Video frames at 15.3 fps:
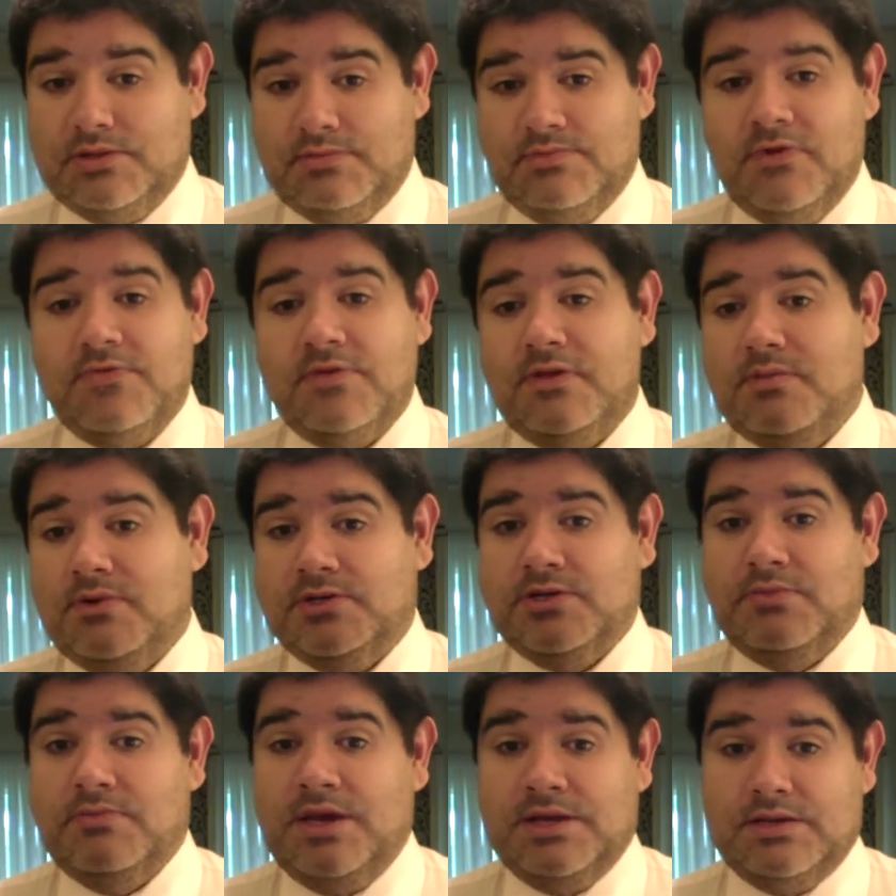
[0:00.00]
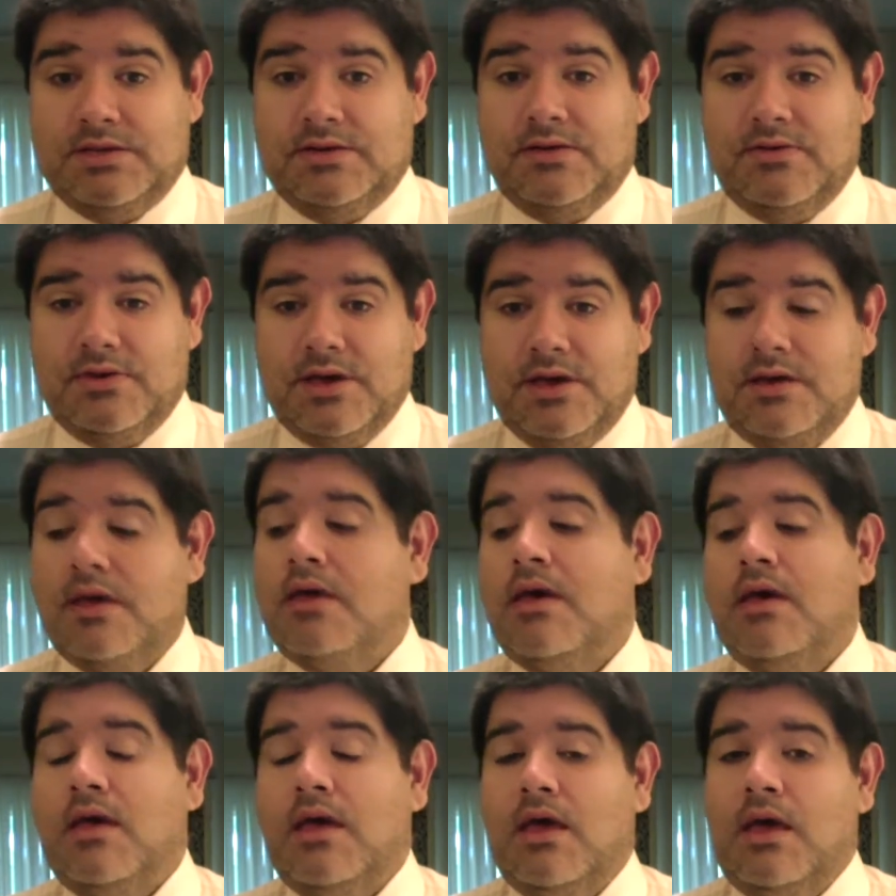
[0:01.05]
both these books are amazing, okay?
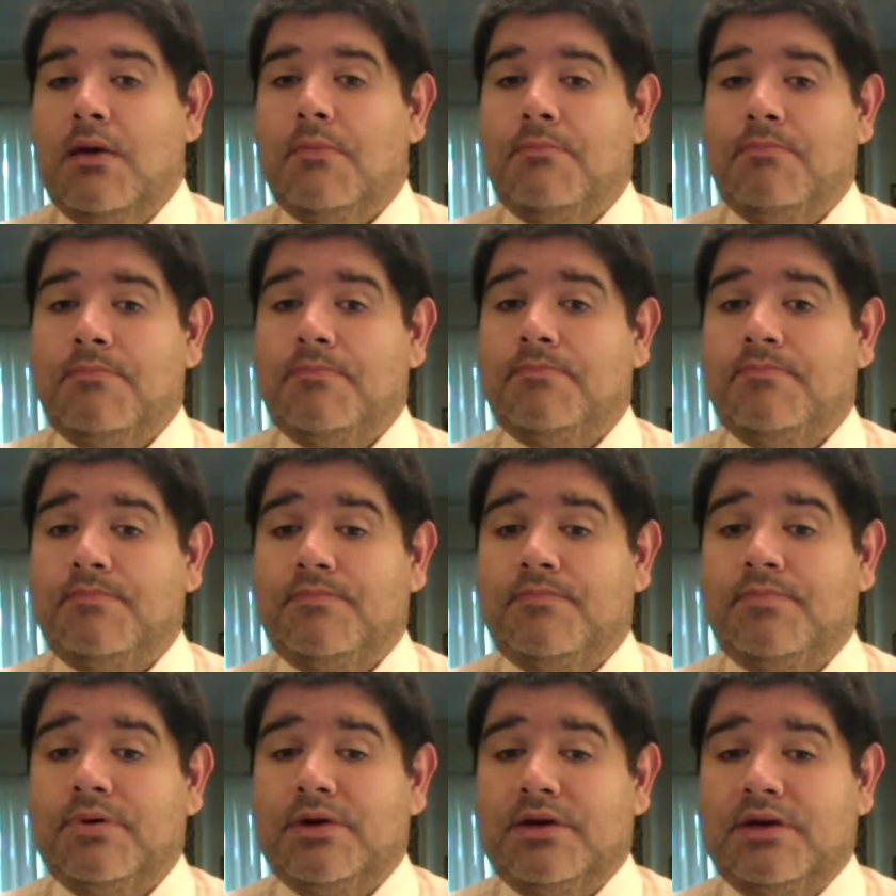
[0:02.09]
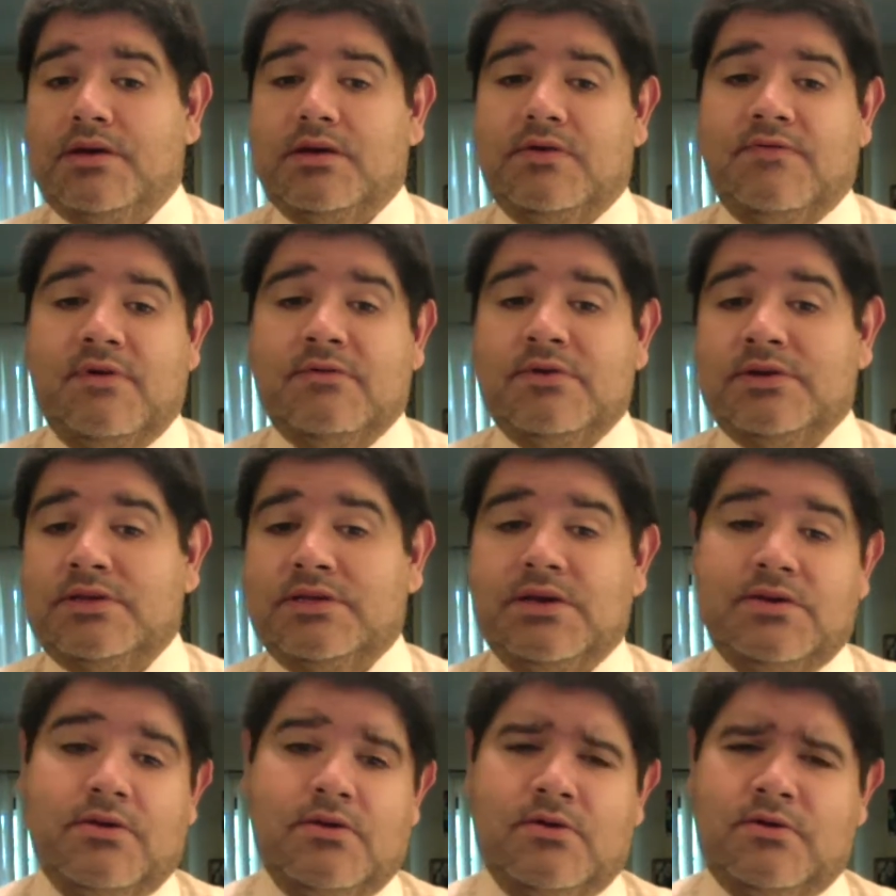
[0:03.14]
But if I were to tell
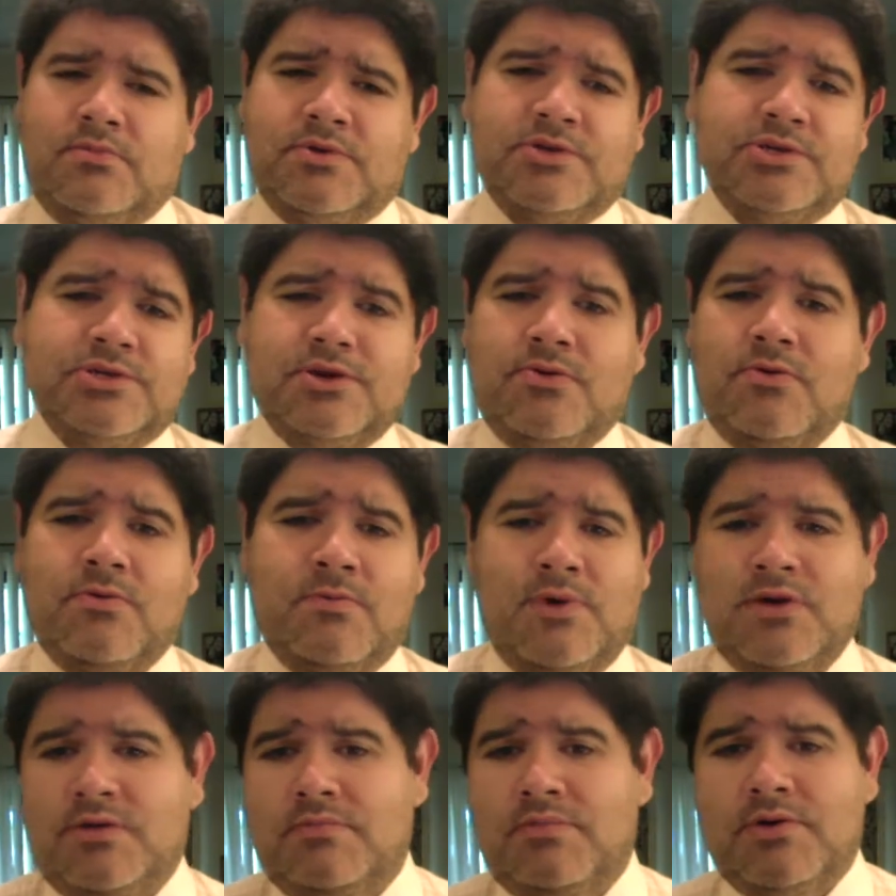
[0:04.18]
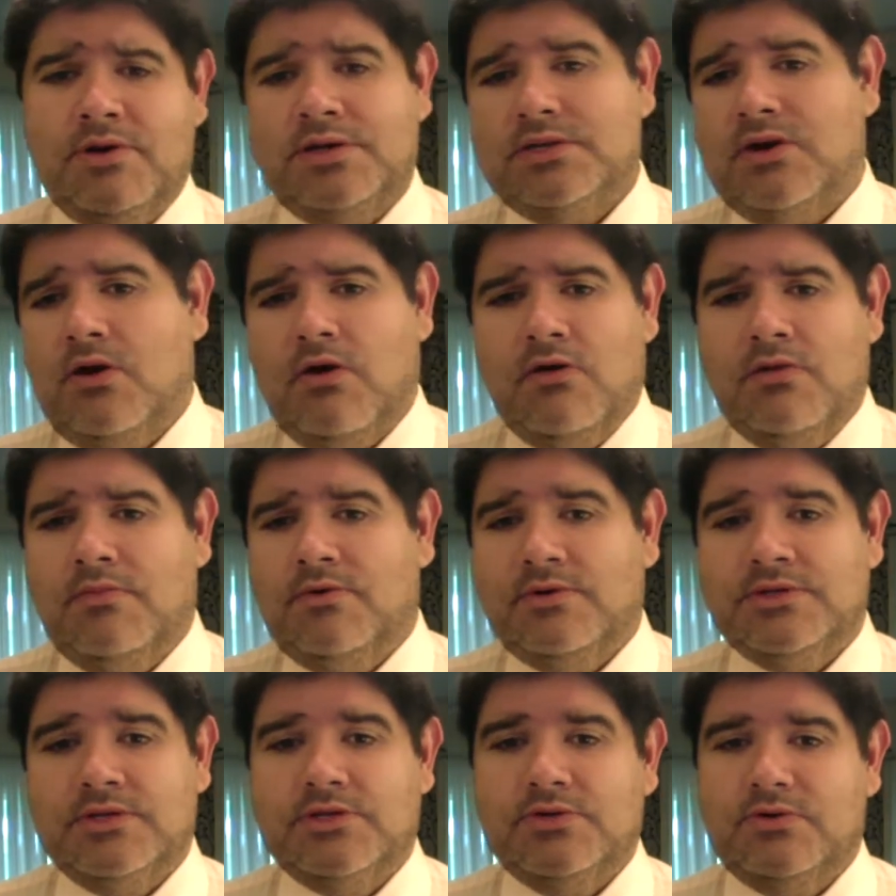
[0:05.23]
you, oh, Patricia Cornwell's book is horrible,
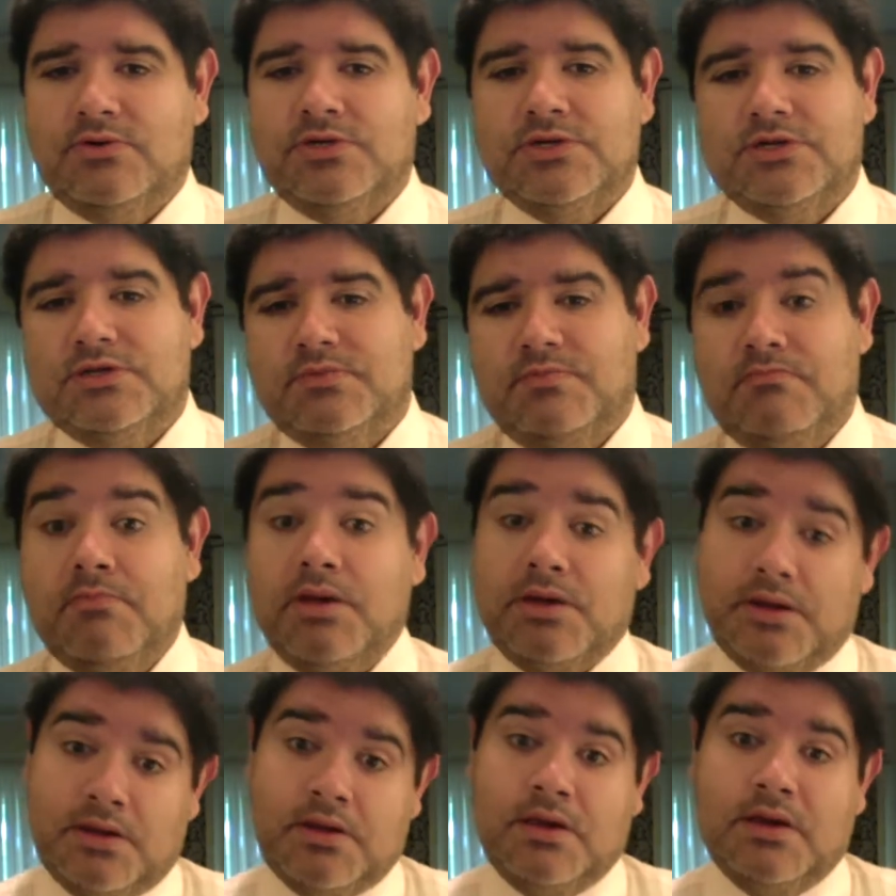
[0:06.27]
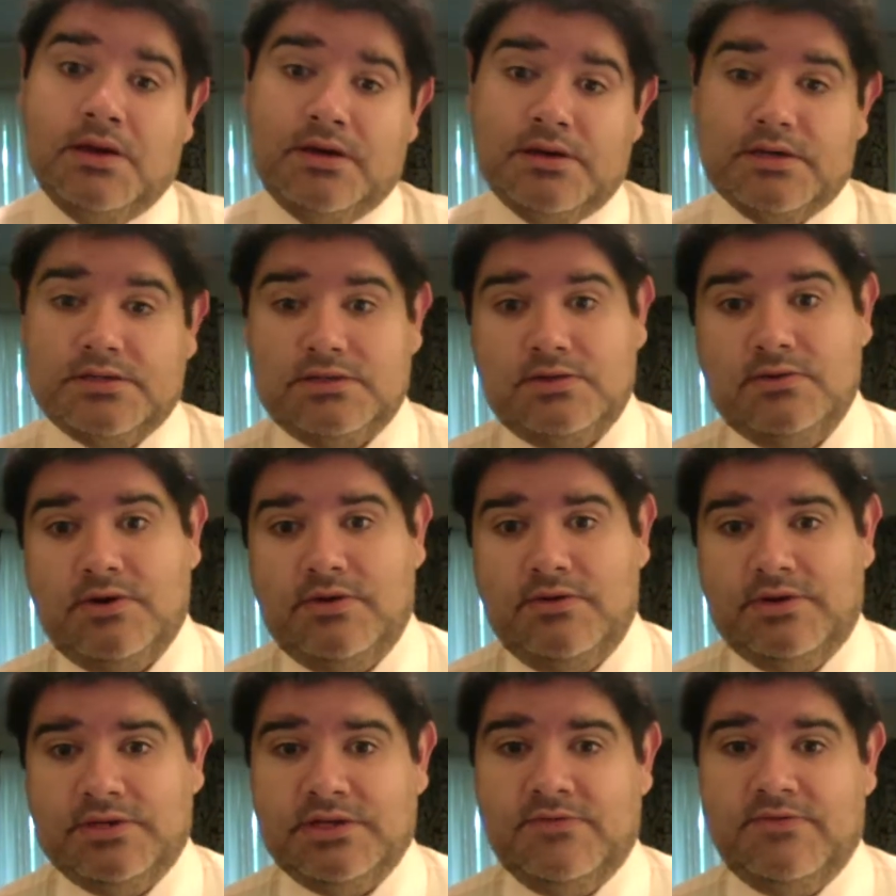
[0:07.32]
it's atrocious, but it's
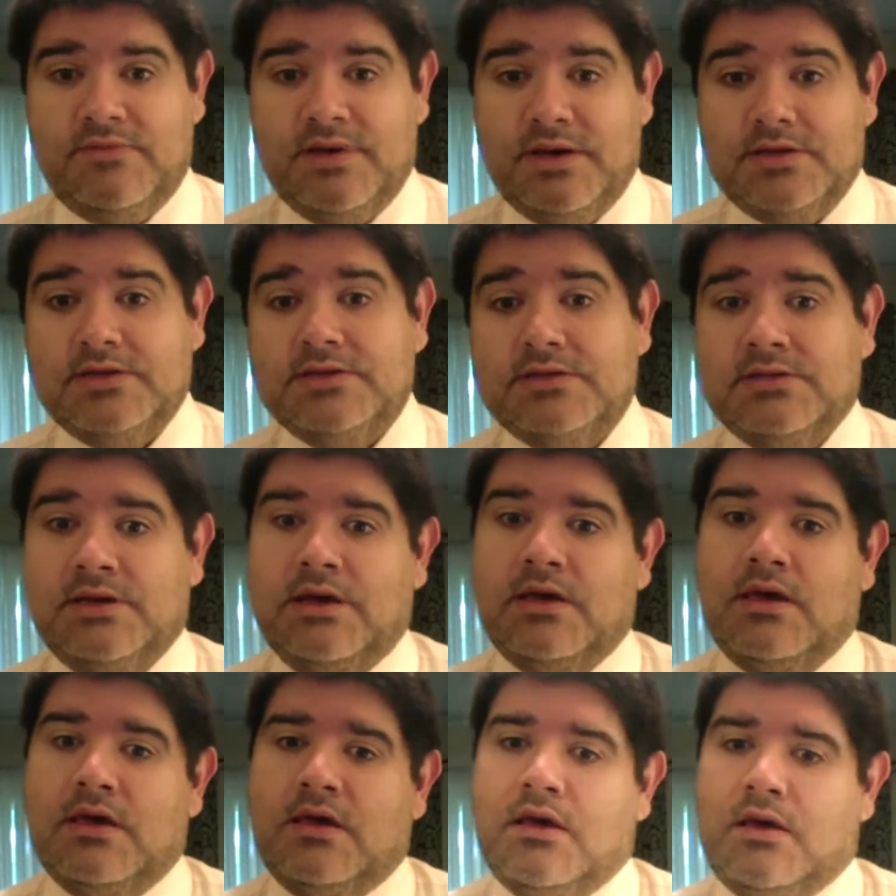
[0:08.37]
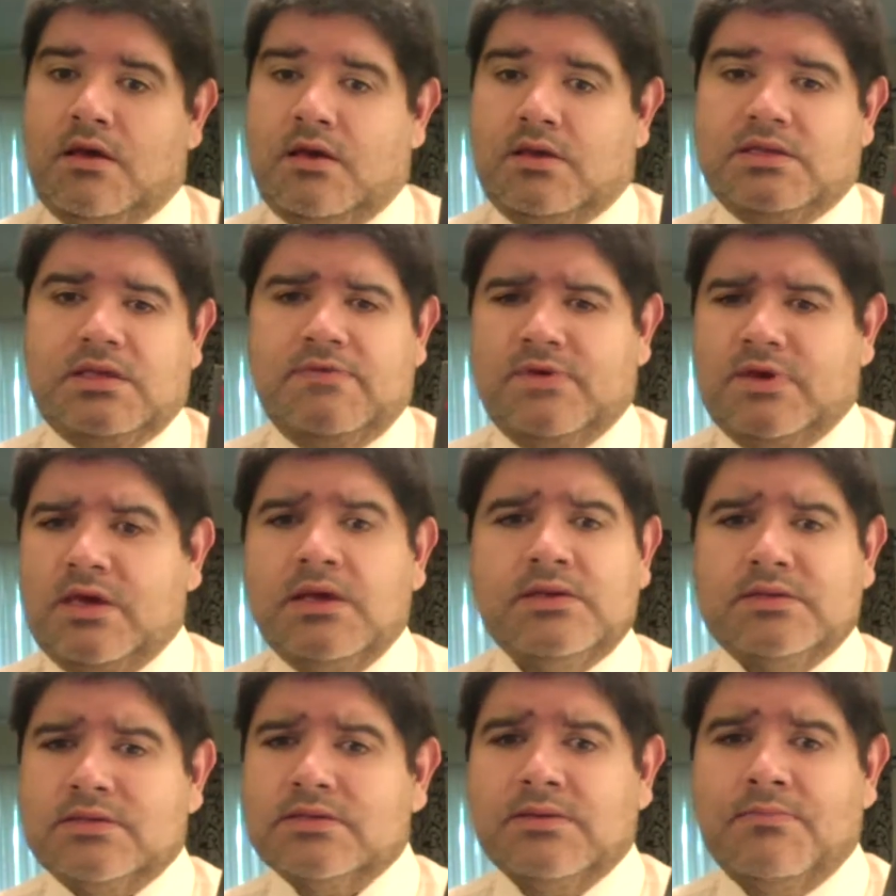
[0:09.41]
207 pages. Stephen
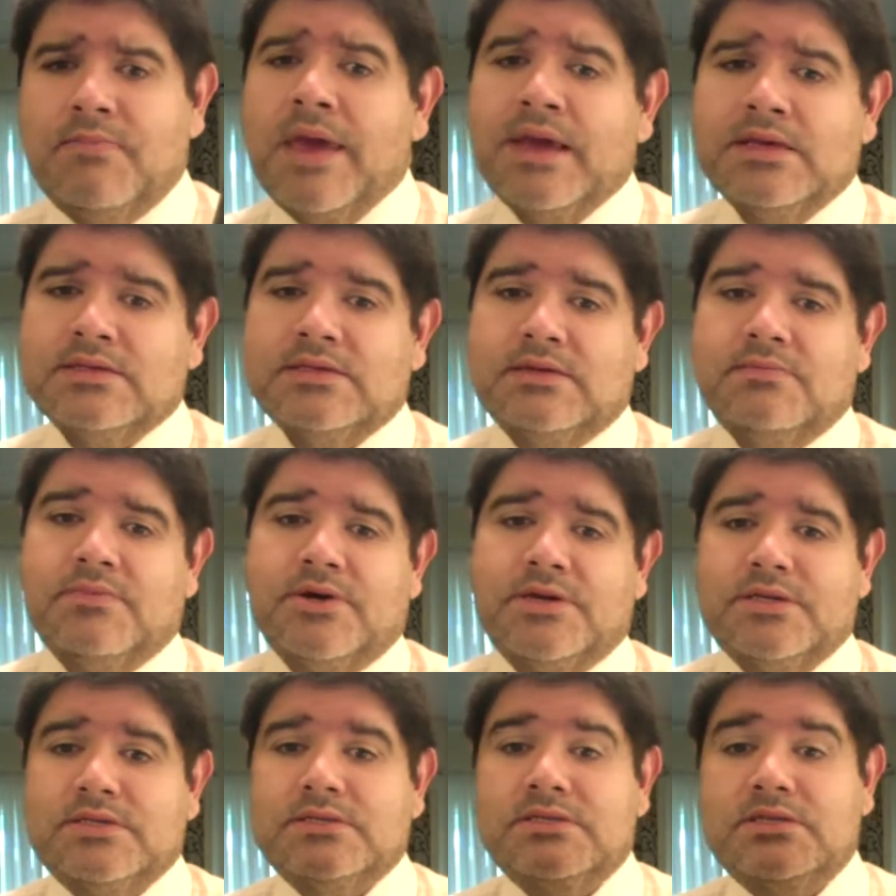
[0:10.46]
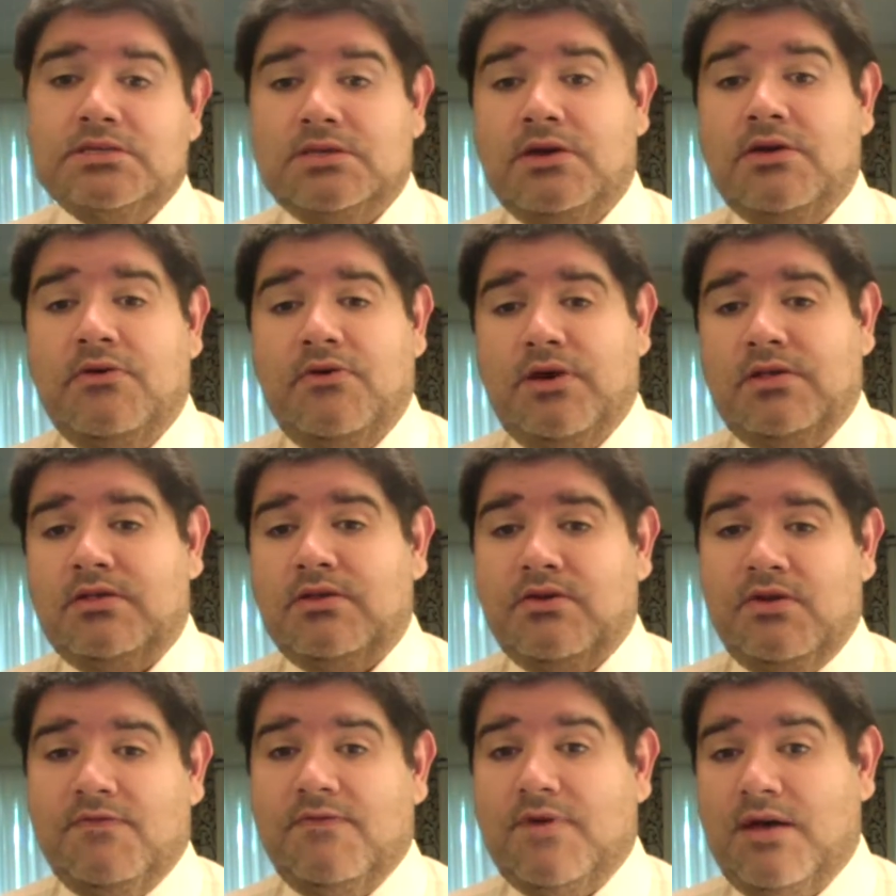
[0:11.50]
King's is amazing, but it's
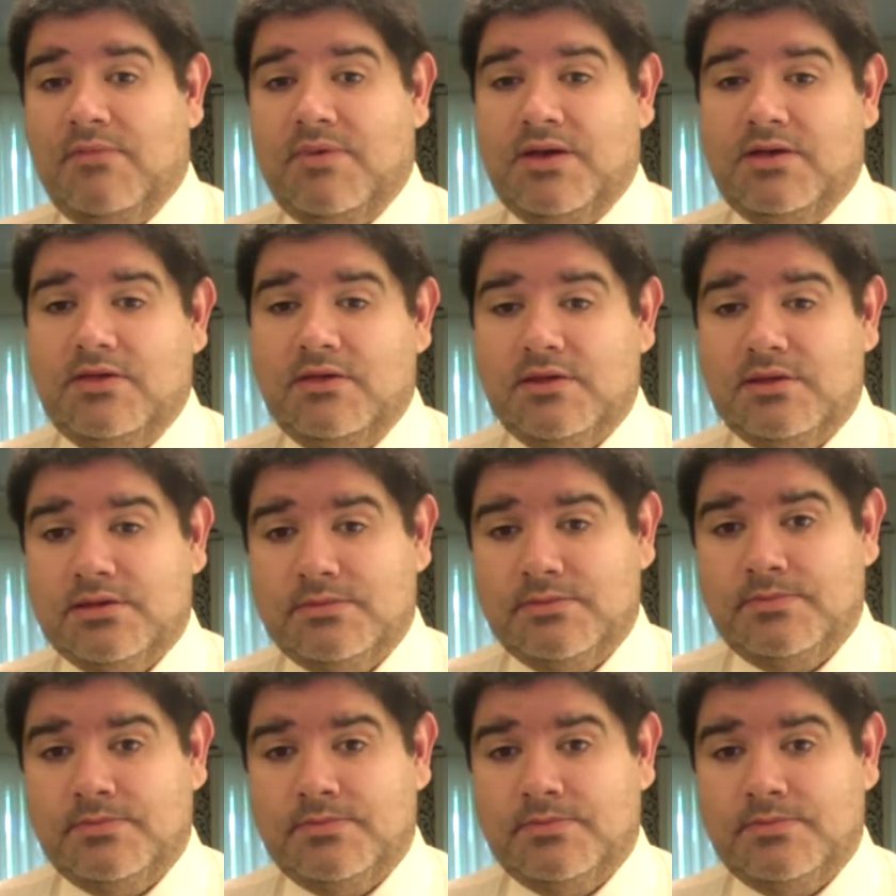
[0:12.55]
635 pages.